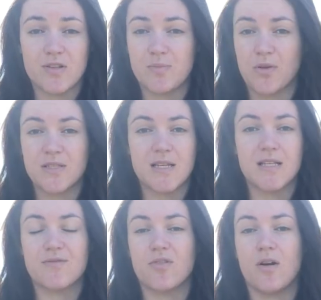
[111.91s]

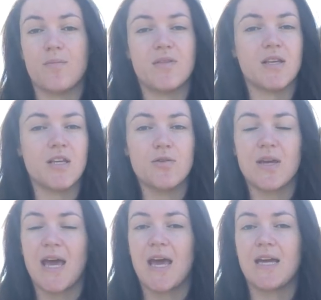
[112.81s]
responses from the
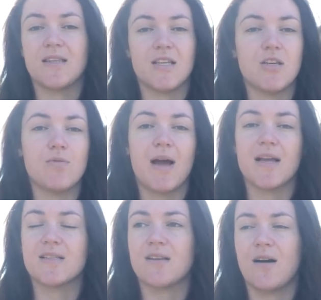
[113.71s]
UK, the US,